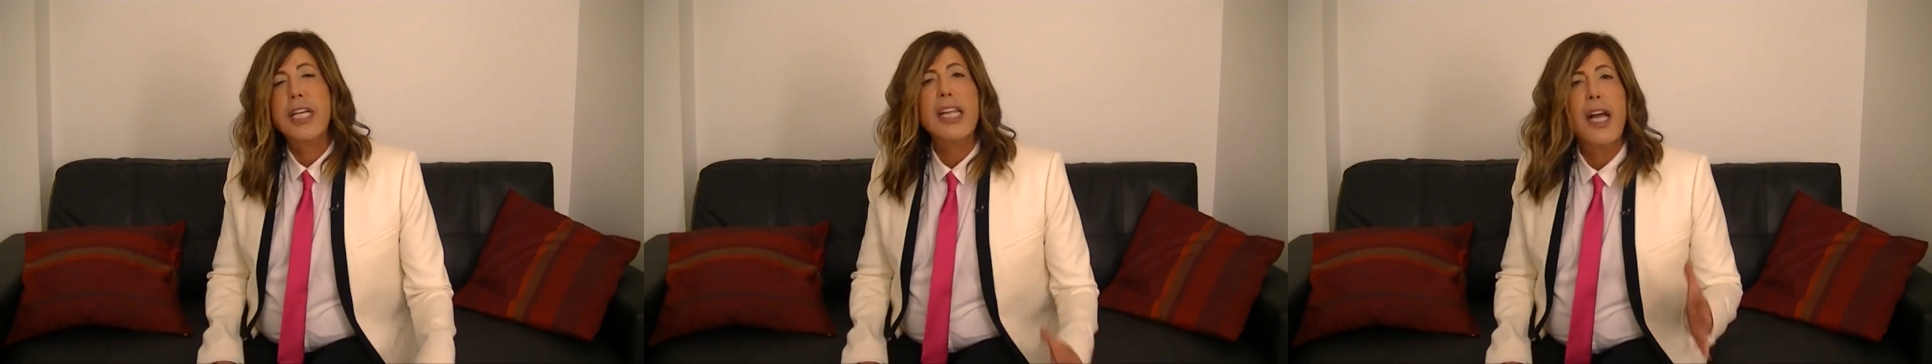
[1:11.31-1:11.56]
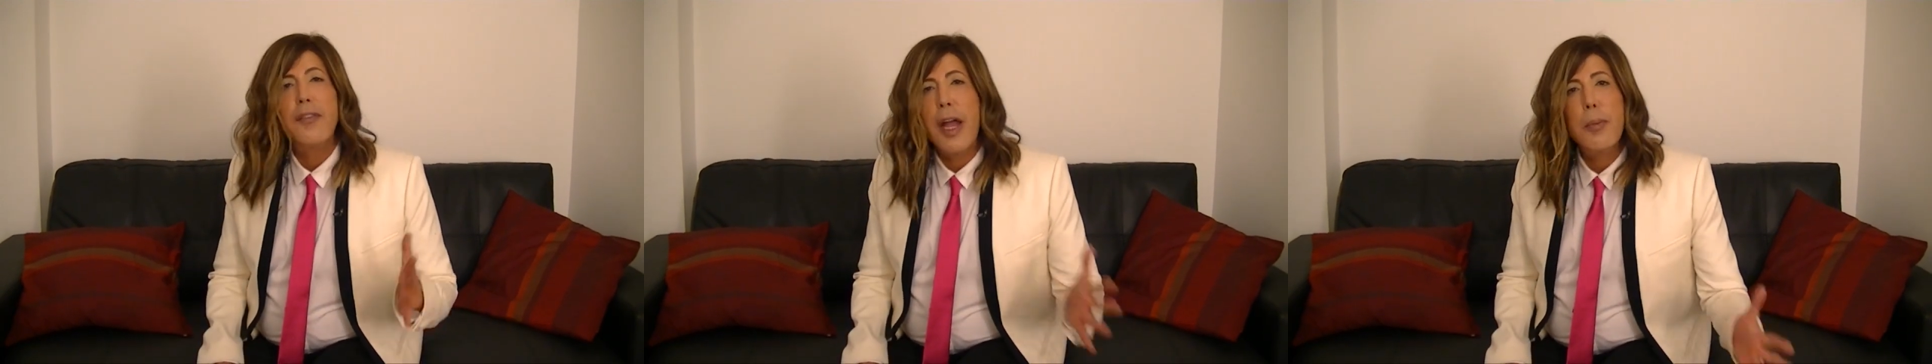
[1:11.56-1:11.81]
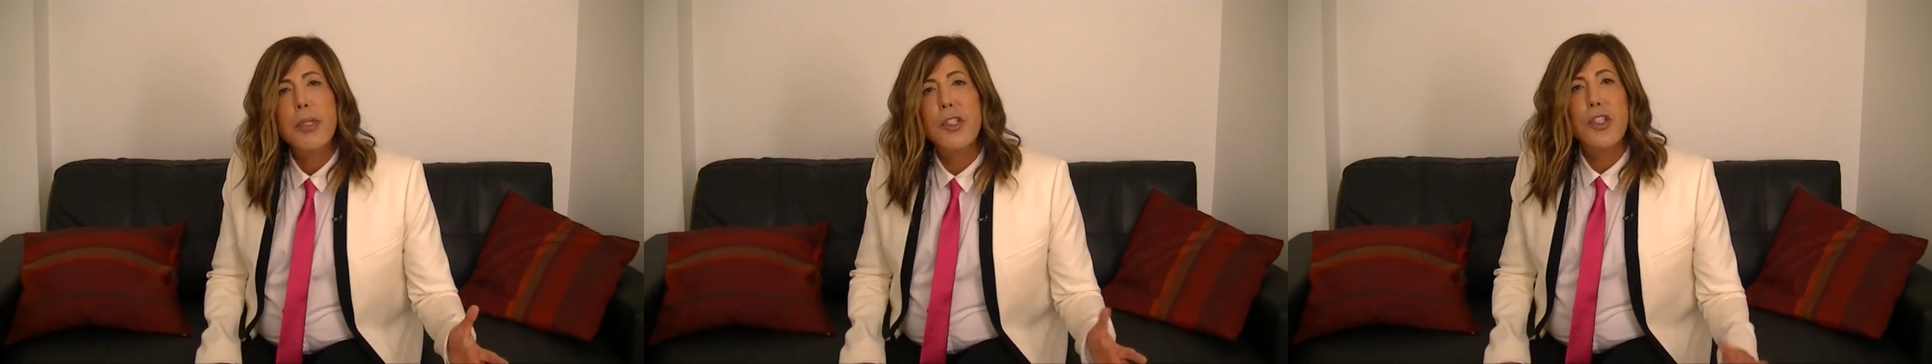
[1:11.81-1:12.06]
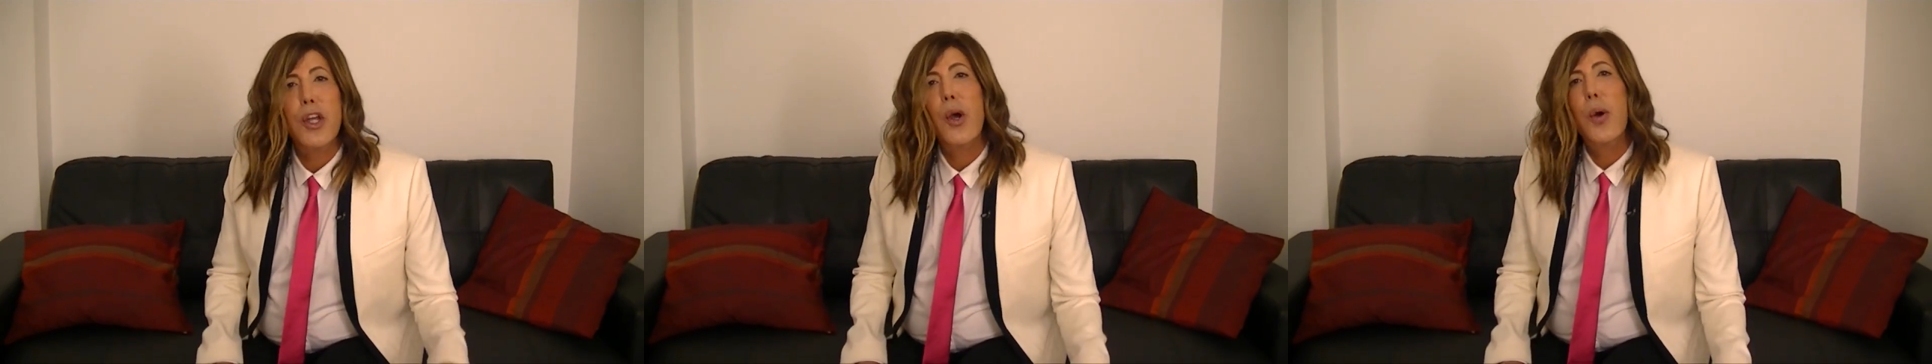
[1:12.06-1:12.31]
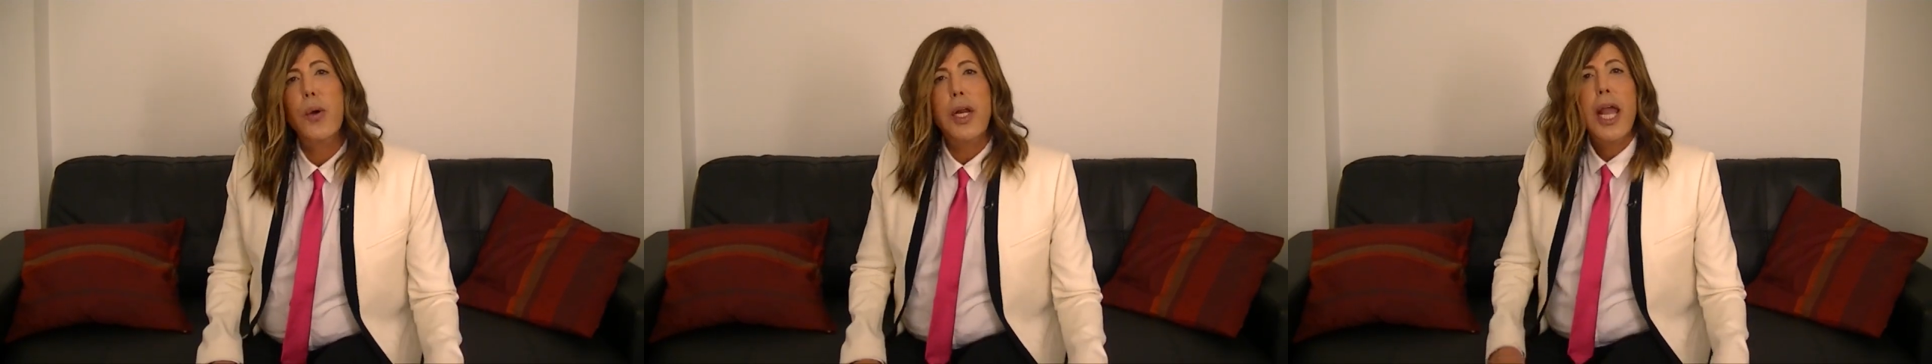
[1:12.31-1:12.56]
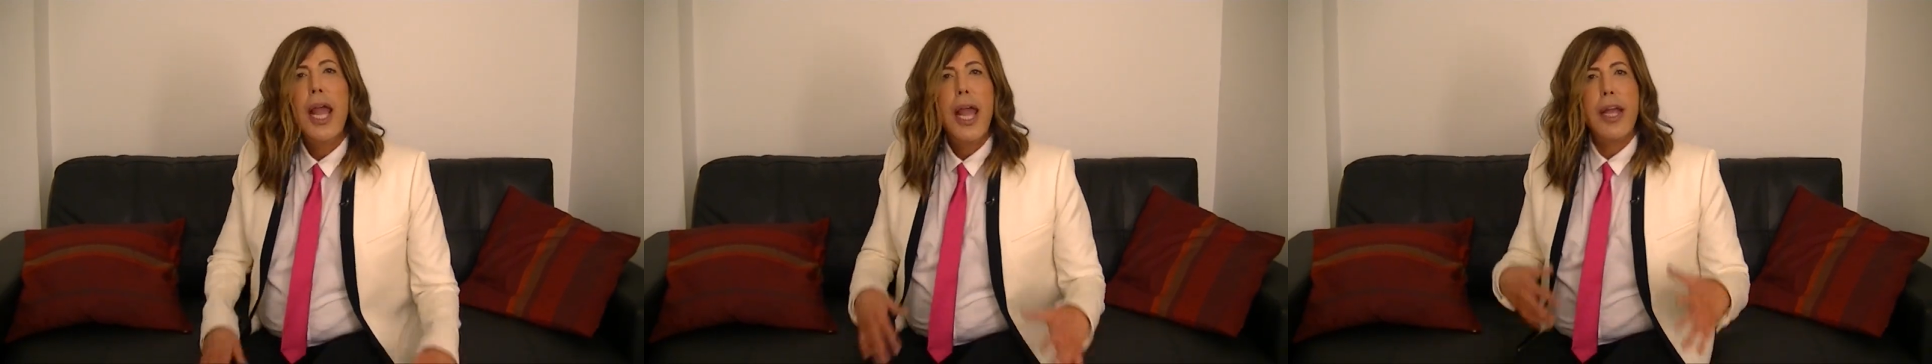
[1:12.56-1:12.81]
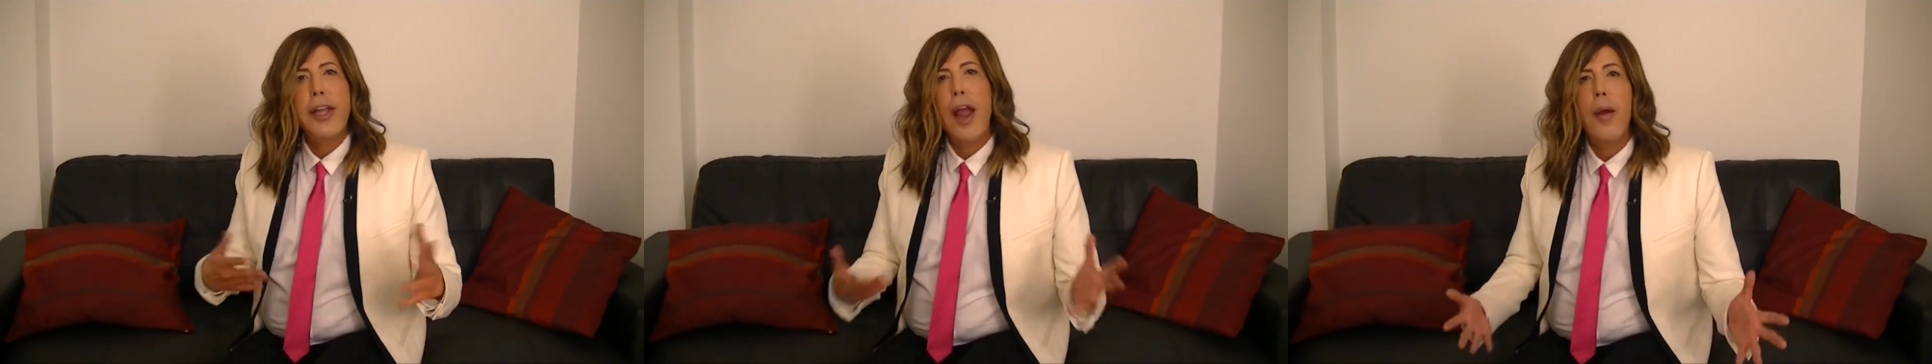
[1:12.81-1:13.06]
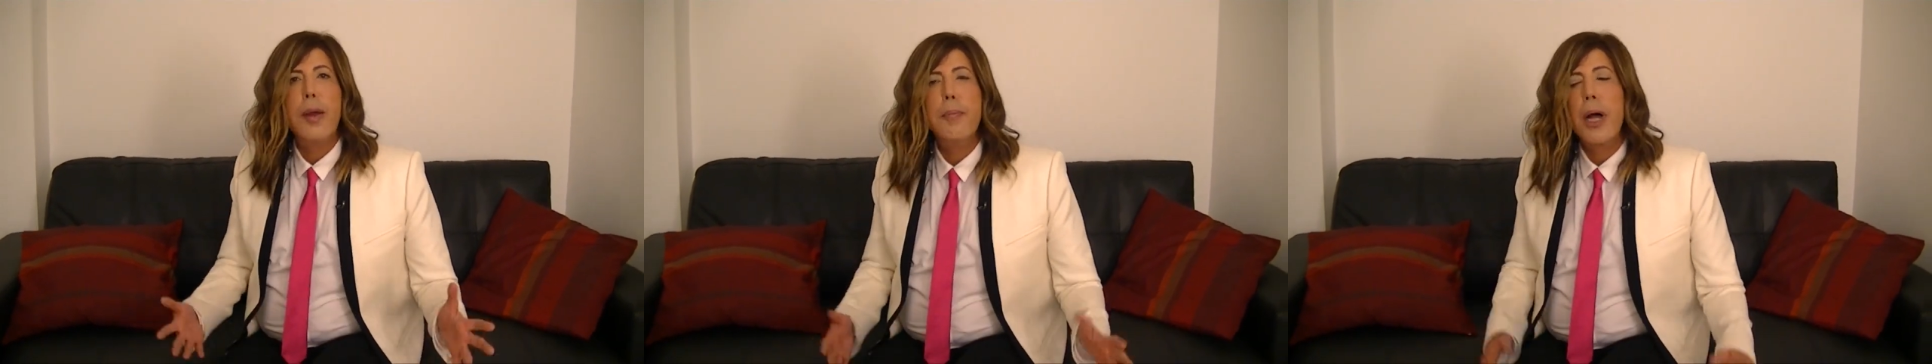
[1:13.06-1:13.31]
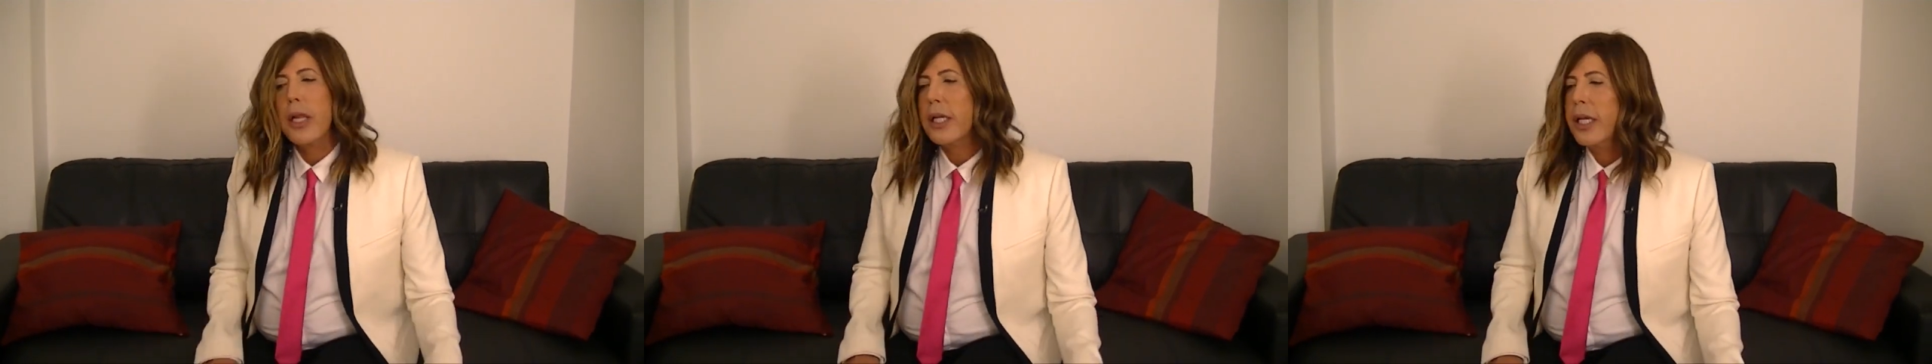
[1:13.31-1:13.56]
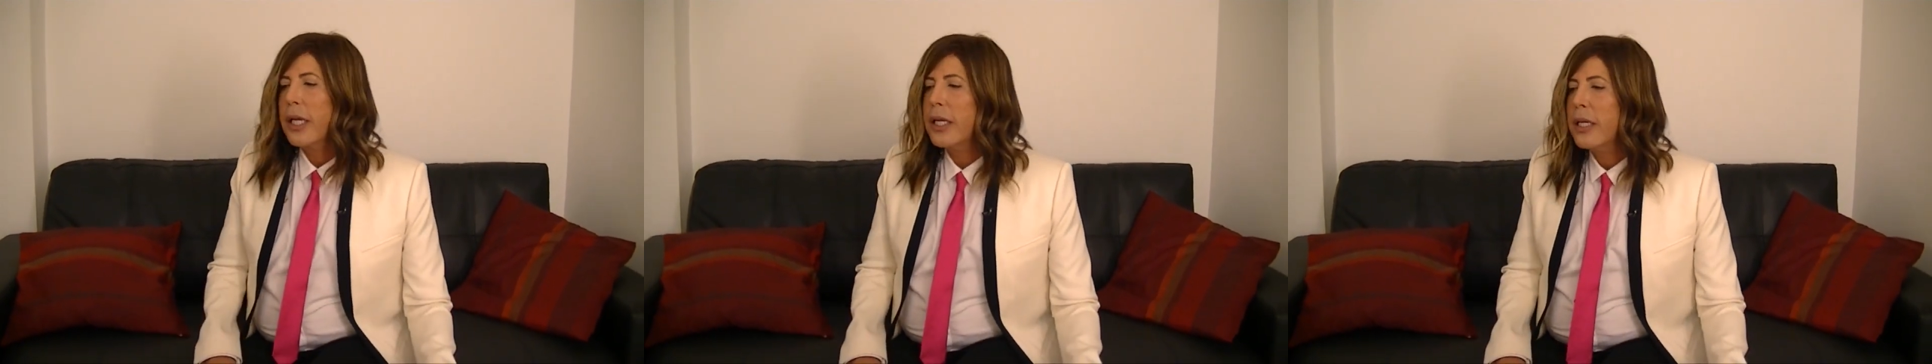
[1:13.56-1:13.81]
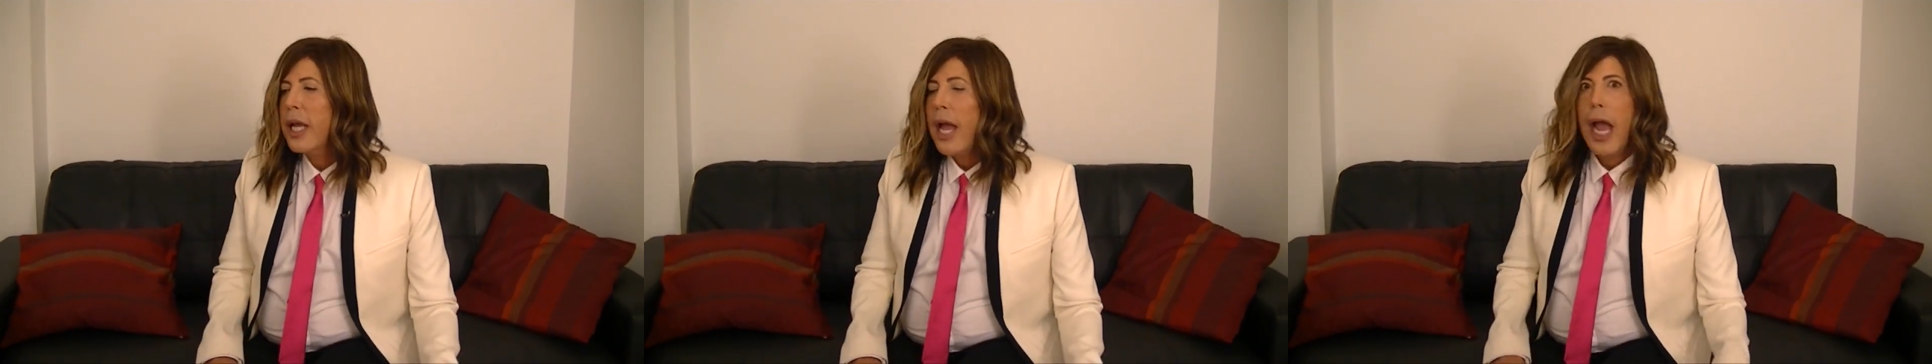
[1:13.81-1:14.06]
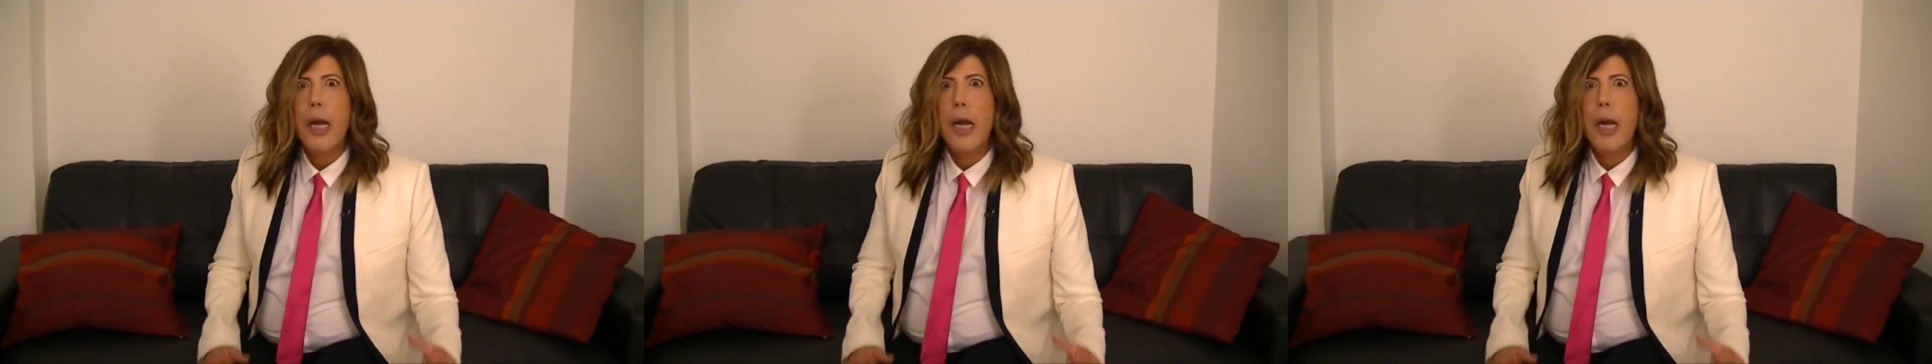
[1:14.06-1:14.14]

I love Emma Stone and Carey Mulligan